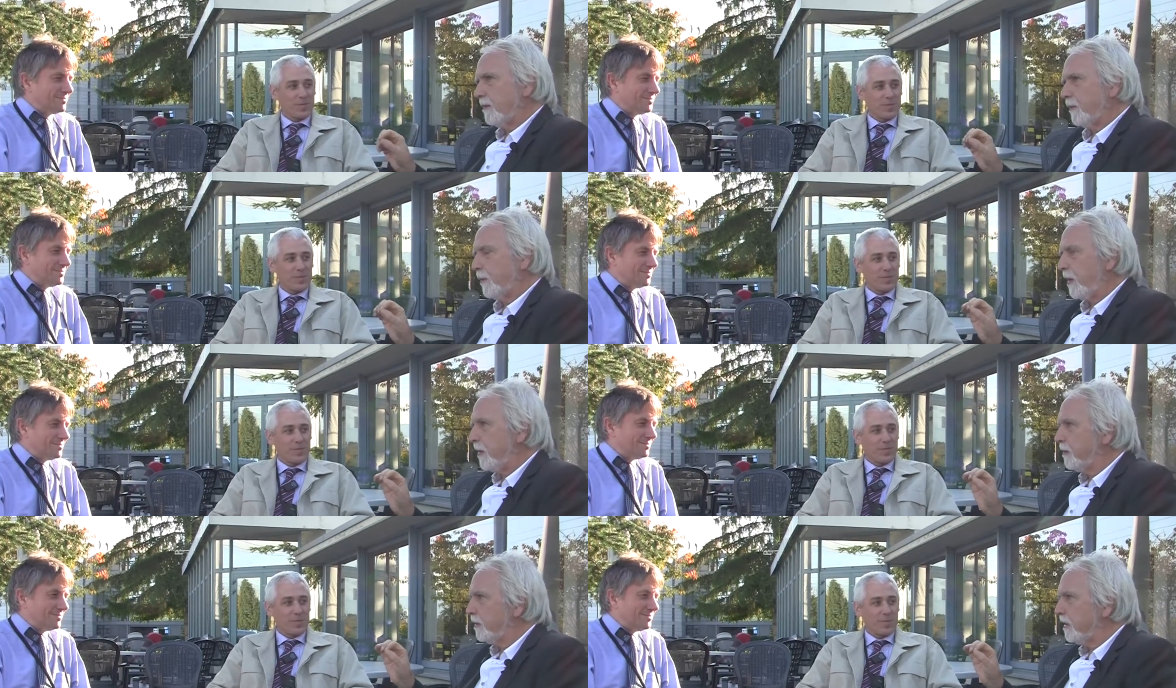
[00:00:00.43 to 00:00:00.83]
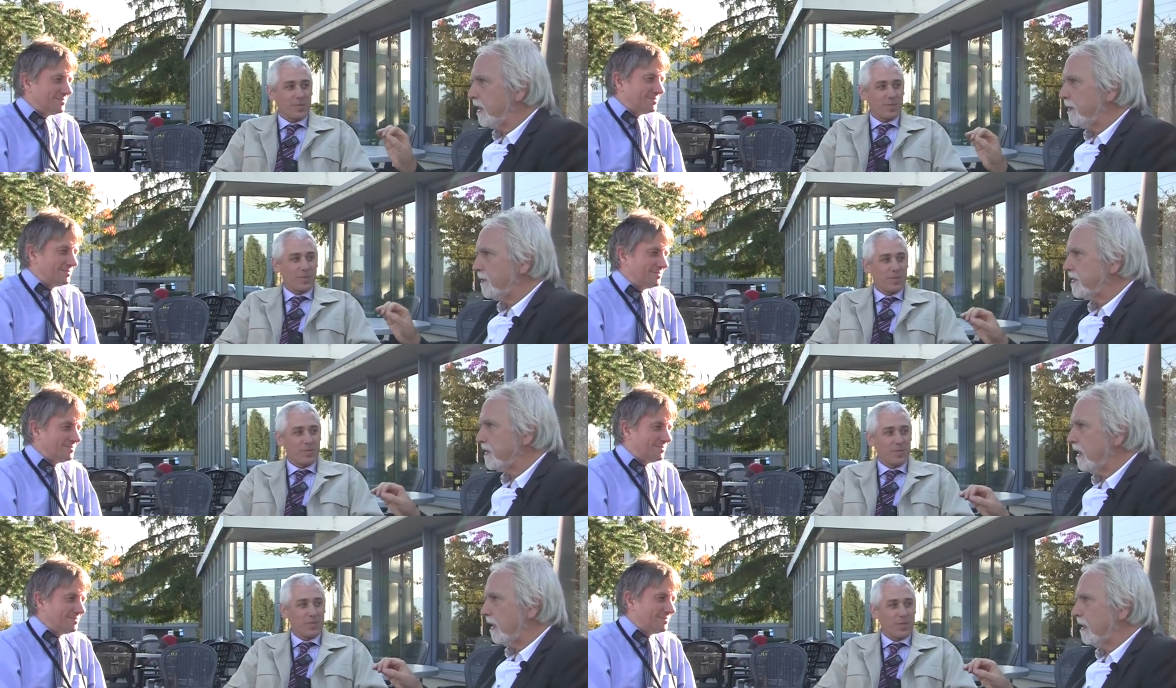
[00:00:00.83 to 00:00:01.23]
Speaker 1: People
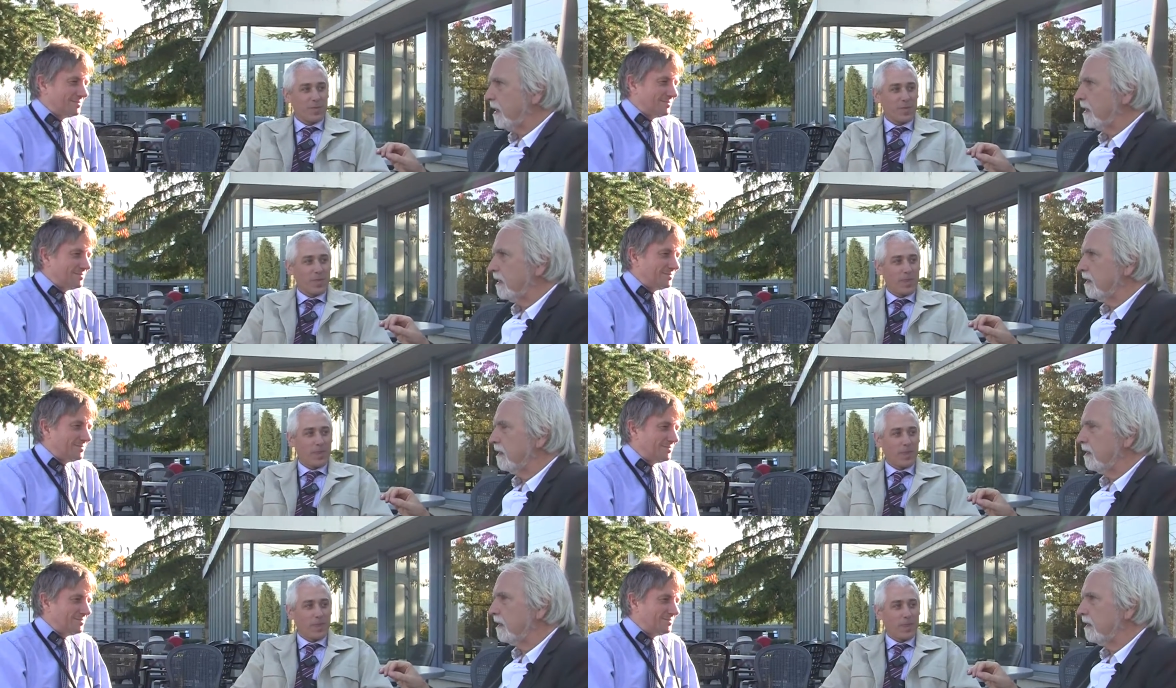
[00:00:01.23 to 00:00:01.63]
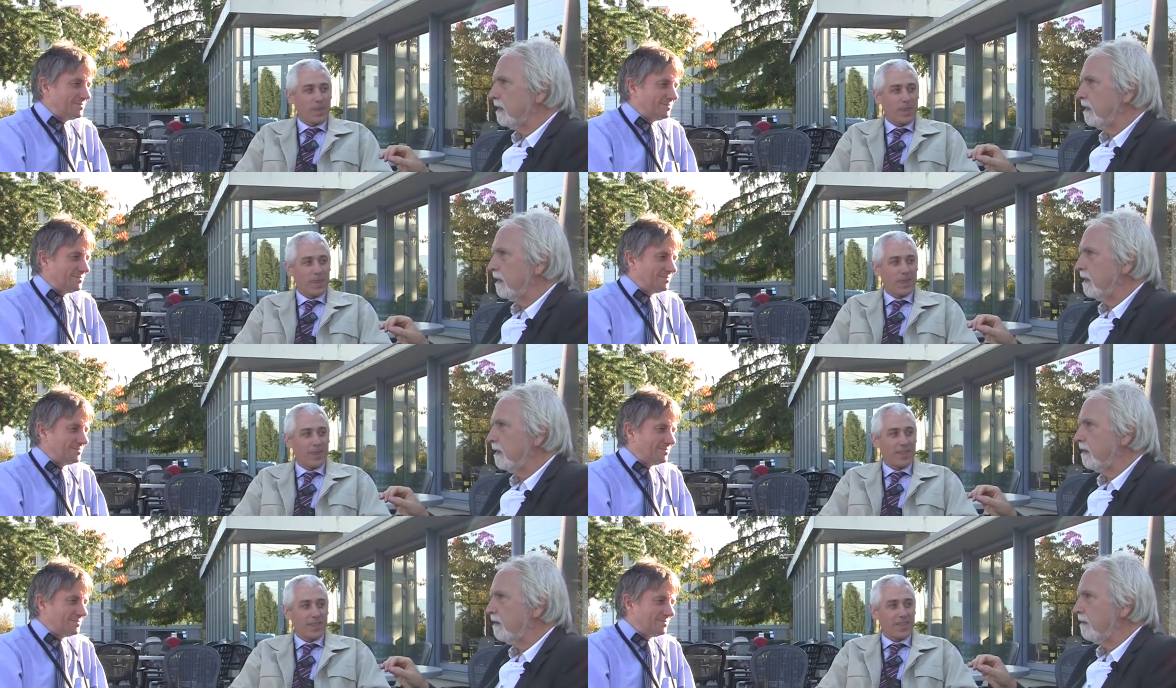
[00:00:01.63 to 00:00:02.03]
keep saying that
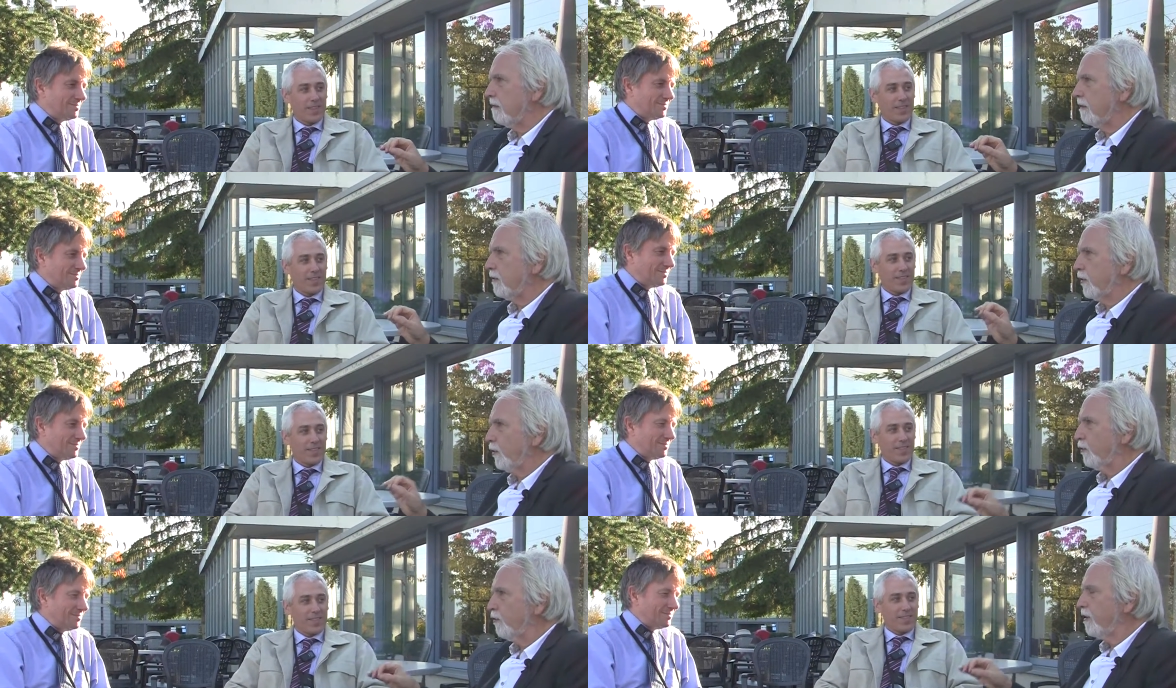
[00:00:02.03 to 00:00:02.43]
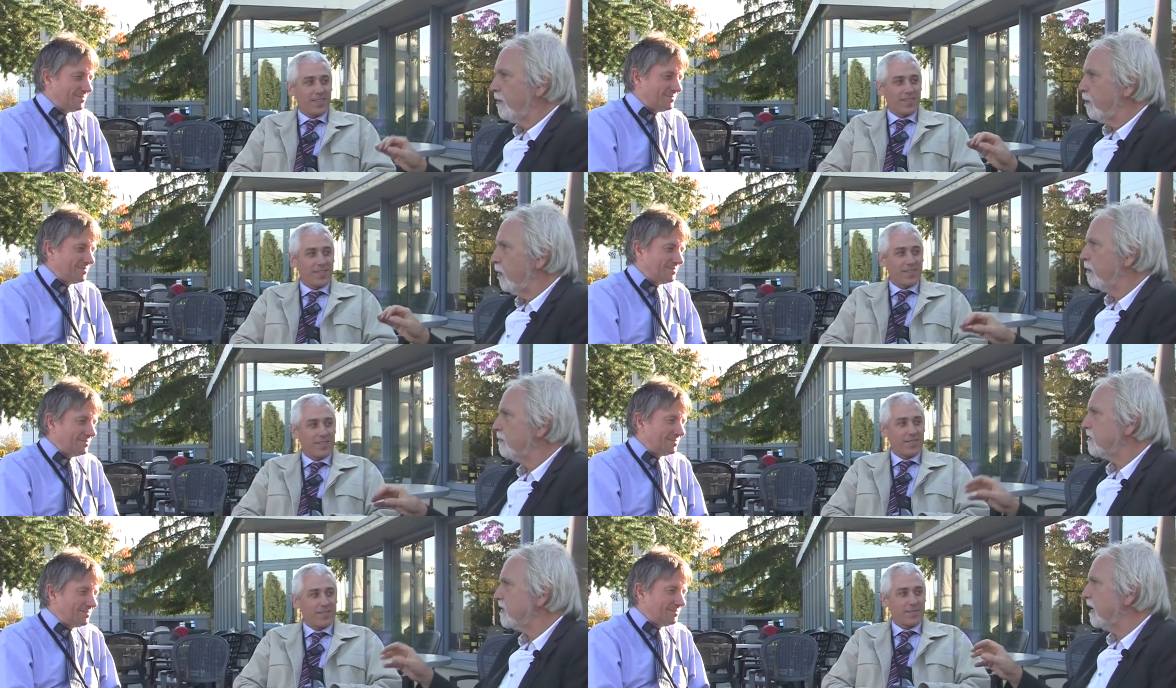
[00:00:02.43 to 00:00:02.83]
thorium
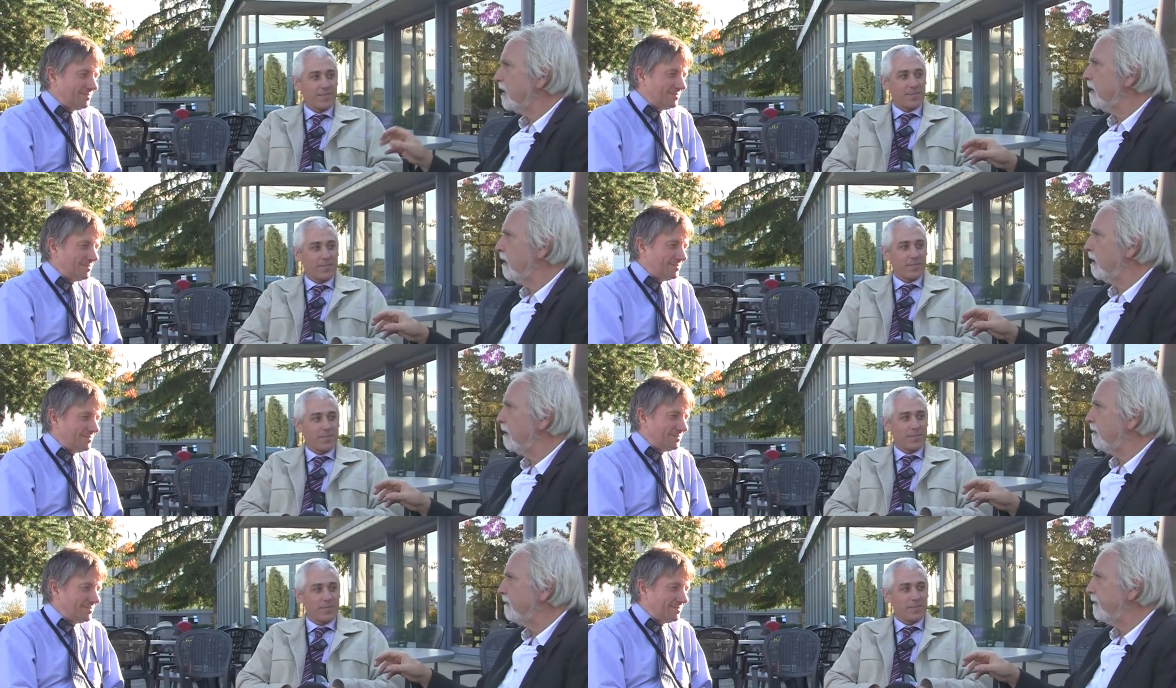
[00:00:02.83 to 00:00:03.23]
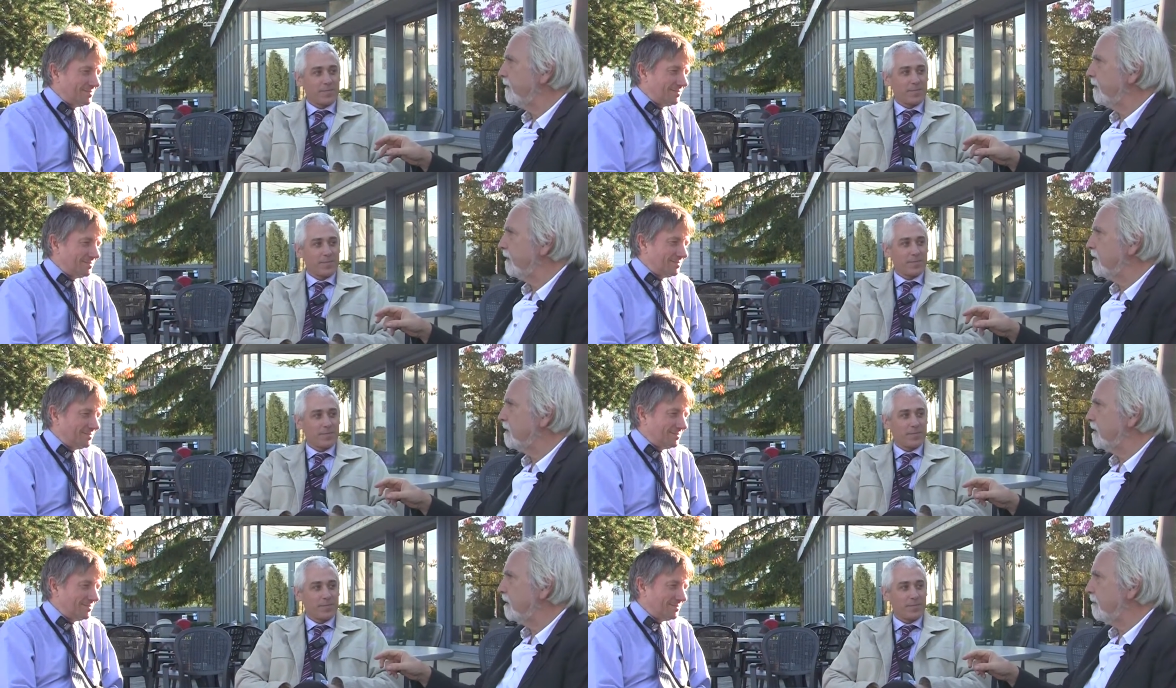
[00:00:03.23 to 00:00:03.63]
won't take off
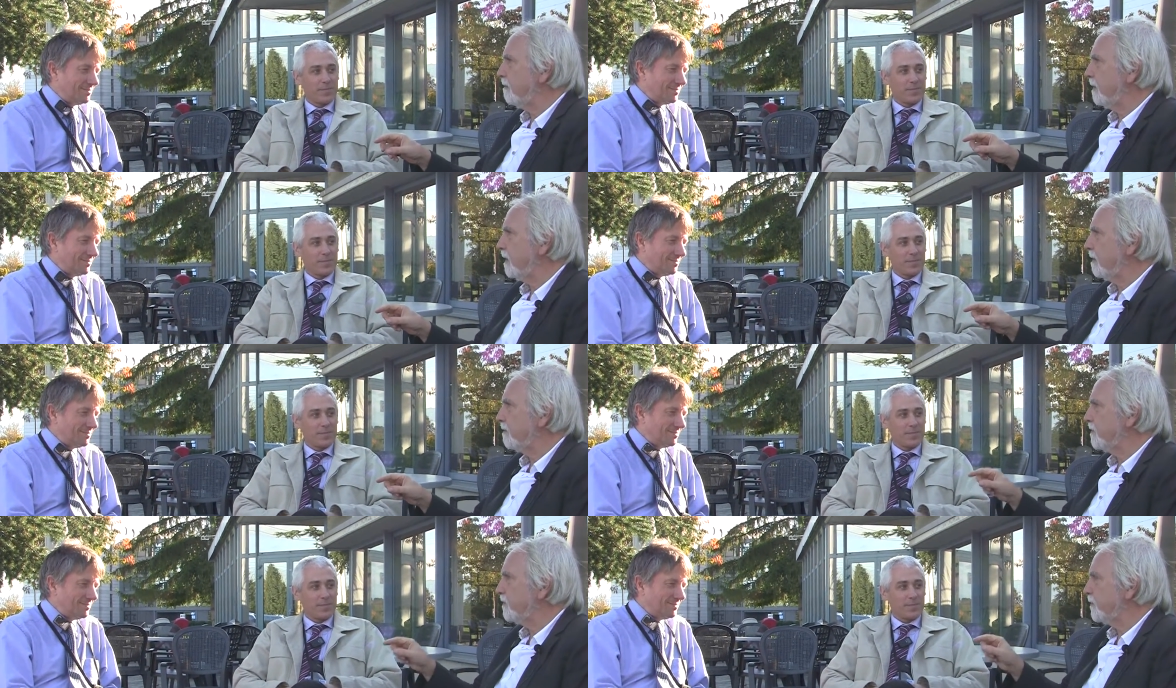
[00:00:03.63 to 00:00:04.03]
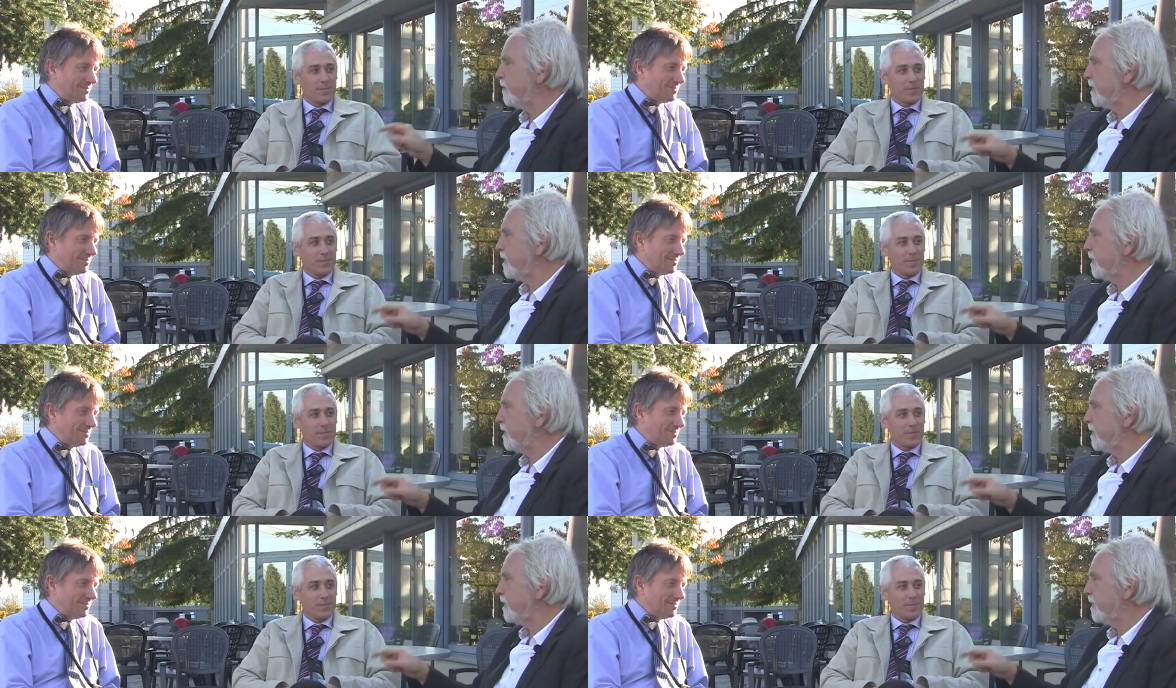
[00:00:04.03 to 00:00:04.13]
until it becomes